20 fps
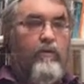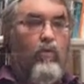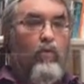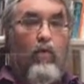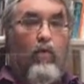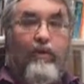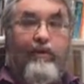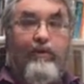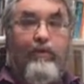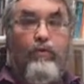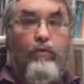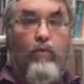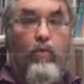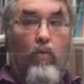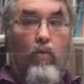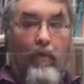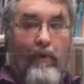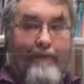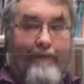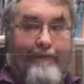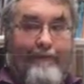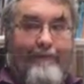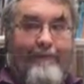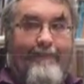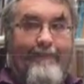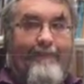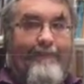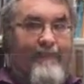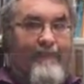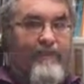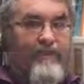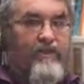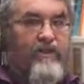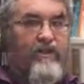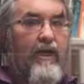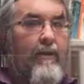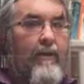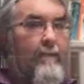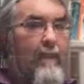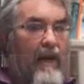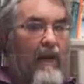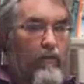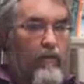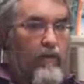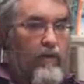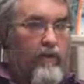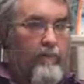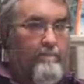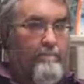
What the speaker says: what do you want to teach about?